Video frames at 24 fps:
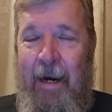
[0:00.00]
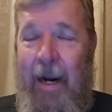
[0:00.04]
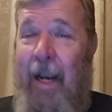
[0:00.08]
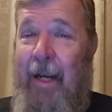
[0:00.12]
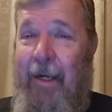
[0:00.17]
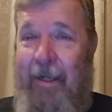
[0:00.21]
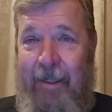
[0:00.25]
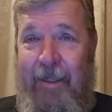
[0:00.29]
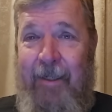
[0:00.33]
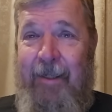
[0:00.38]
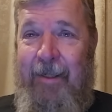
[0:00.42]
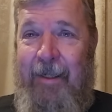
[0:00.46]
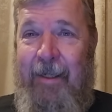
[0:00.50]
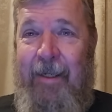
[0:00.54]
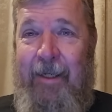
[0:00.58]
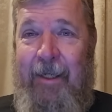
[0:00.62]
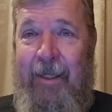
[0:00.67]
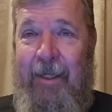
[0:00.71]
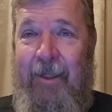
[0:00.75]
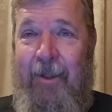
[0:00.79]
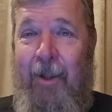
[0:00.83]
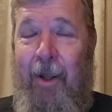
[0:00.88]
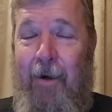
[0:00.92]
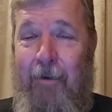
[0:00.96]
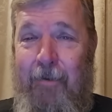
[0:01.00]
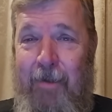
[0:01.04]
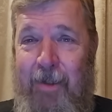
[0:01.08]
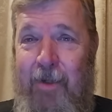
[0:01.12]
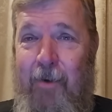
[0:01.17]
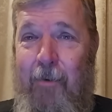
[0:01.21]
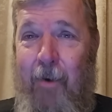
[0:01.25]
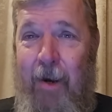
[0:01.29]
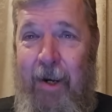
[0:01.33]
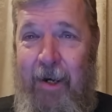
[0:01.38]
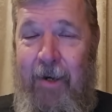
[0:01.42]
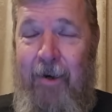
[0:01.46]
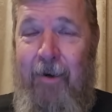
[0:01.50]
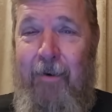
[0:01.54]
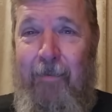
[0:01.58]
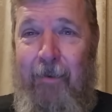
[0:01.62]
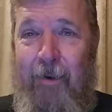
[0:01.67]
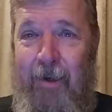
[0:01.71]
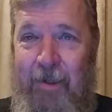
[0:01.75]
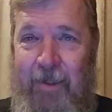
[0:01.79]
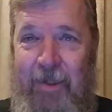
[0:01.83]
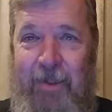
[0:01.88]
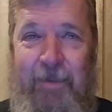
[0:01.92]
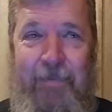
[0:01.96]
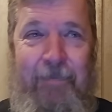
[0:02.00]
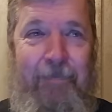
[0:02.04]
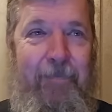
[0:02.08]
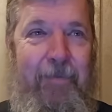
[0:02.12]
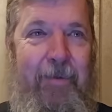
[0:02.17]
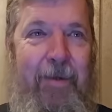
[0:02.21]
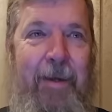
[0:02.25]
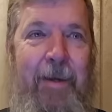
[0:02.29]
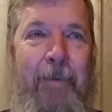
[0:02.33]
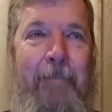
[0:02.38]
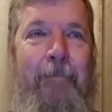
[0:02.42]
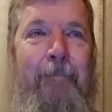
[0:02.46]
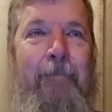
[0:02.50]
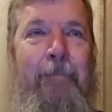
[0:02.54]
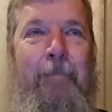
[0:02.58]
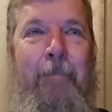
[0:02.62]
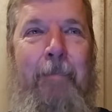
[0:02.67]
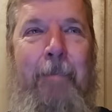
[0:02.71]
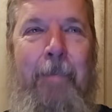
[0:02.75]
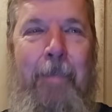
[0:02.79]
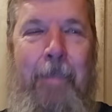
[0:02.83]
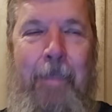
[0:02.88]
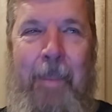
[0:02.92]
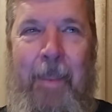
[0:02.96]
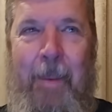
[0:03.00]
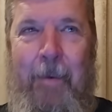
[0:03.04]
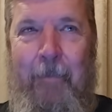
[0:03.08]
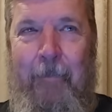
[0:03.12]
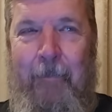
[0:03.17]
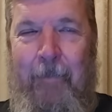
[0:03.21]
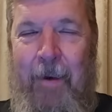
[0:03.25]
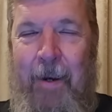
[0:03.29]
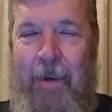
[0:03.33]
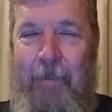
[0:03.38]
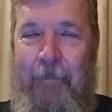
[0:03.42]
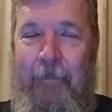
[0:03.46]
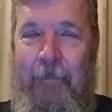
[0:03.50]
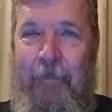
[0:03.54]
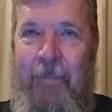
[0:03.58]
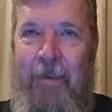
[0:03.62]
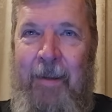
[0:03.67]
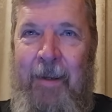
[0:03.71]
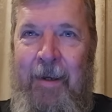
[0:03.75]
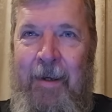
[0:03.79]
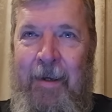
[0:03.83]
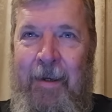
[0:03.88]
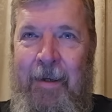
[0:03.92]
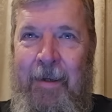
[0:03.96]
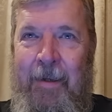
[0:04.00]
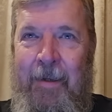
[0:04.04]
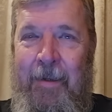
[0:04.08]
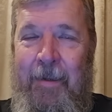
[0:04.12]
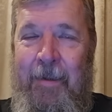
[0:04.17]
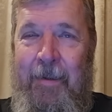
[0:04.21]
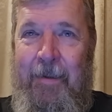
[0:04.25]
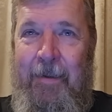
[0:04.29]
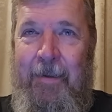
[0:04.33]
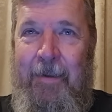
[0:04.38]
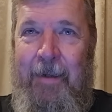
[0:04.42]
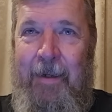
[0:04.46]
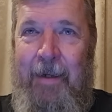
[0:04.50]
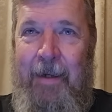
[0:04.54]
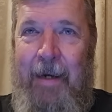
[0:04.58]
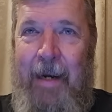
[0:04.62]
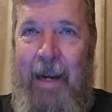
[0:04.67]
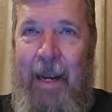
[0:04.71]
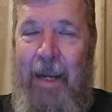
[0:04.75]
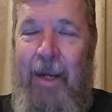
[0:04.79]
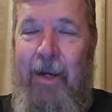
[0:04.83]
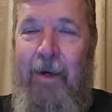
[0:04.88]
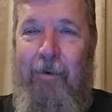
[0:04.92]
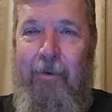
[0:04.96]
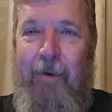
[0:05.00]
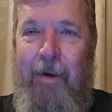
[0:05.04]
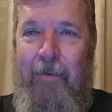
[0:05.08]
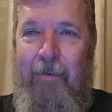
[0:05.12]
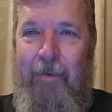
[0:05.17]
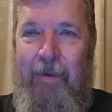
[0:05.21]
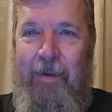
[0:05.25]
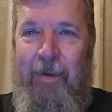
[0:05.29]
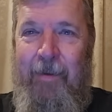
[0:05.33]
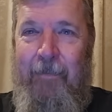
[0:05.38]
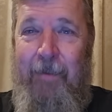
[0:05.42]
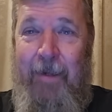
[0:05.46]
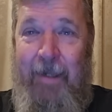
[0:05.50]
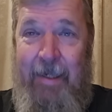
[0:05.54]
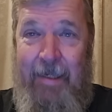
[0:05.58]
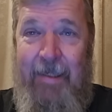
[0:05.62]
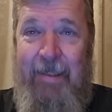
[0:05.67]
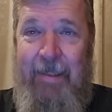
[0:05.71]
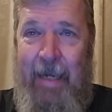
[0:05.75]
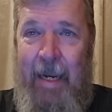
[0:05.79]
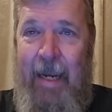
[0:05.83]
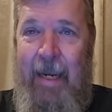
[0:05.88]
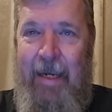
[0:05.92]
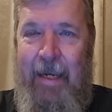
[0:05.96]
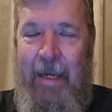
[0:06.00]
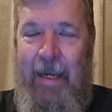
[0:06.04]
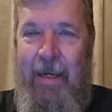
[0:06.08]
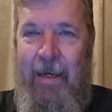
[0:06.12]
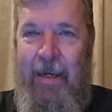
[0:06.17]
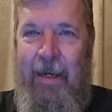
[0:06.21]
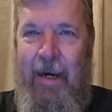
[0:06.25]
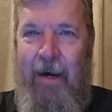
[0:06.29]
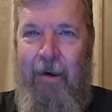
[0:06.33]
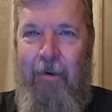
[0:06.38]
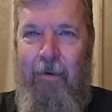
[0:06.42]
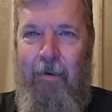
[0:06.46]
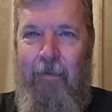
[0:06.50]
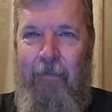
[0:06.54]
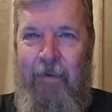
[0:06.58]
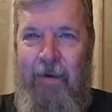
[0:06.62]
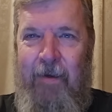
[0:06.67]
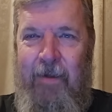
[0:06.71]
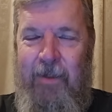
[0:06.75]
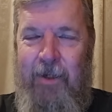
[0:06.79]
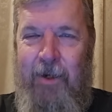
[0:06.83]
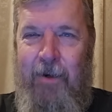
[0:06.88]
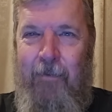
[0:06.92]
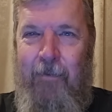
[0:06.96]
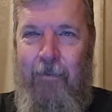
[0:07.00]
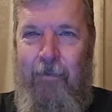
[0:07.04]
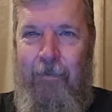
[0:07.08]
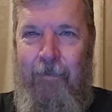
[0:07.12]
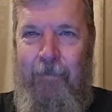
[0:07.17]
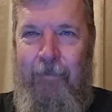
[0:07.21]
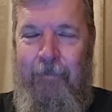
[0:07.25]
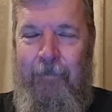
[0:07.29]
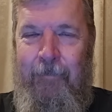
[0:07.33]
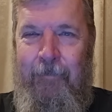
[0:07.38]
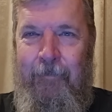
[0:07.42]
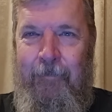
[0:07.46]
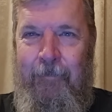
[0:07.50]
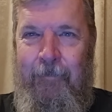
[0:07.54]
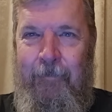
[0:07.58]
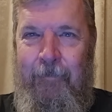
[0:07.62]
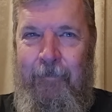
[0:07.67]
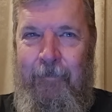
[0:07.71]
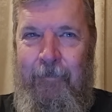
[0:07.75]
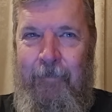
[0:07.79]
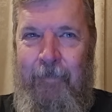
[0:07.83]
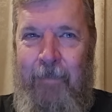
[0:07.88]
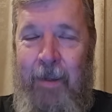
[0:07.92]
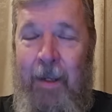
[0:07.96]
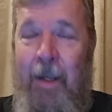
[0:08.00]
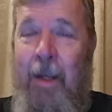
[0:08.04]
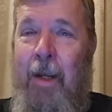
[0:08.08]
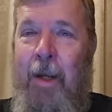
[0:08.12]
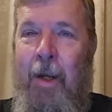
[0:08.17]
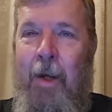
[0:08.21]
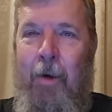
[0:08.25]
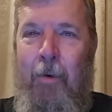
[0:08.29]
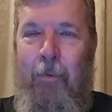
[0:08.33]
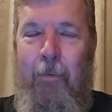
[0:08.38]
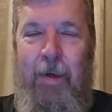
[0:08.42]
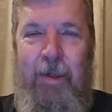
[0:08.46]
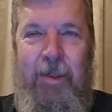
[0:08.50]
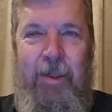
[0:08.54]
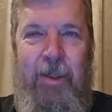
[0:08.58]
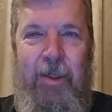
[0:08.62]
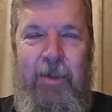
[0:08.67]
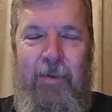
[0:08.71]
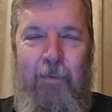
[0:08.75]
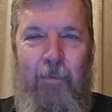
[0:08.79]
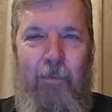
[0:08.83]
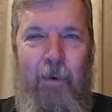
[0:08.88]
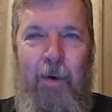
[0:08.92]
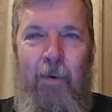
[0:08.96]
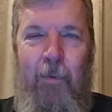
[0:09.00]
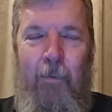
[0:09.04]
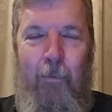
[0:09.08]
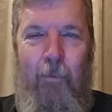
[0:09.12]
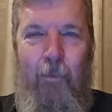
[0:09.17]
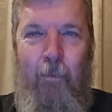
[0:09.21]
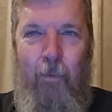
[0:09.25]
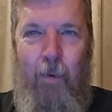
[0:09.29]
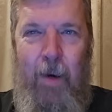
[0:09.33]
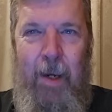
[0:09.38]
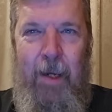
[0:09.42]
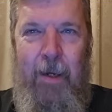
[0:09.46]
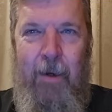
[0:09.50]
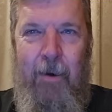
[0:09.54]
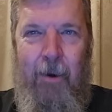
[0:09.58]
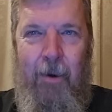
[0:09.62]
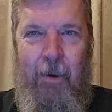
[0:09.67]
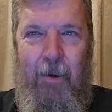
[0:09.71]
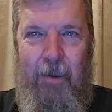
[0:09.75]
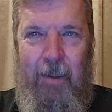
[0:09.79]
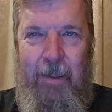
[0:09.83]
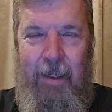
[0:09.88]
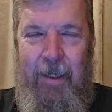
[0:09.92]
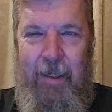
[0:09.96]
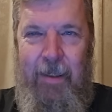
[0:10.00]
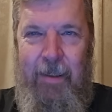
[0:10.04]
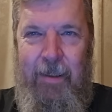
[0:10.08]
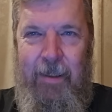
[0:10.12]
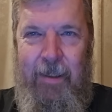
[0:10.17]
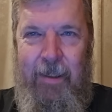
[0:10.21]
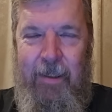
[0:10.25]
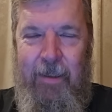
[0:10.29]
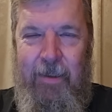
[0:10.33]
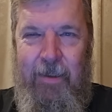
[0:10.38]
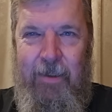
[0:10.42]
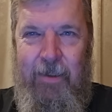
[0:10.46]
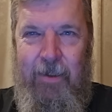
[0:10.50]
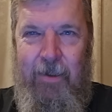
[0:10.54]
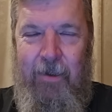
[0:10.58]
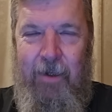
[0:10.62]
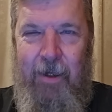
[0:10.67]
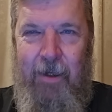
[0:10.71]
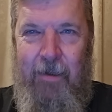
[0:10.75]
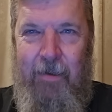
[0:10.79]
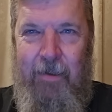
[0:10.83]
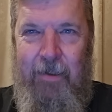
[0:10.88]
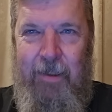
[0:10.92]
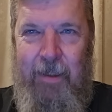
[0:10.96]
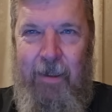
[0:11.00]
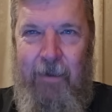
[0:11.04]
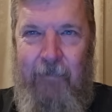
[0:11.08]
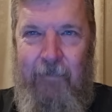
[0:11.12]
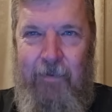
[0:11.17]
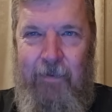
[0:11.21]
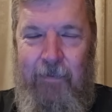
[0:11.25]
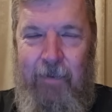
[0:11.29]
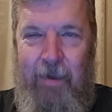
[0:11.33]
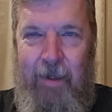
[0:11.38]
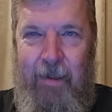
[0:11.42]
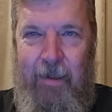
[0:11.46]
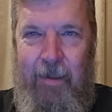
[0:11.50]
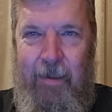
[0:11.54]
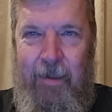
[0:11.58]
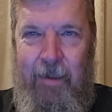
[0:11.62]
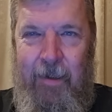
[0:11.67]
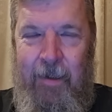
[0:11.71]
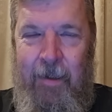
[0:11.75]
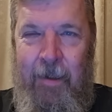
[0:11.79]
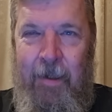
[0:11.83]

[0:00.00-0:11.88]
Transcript: I thought it was quite humorous. Okay. But I agree with him. He's taking care of his own, which is what we all need to concern ourselves with.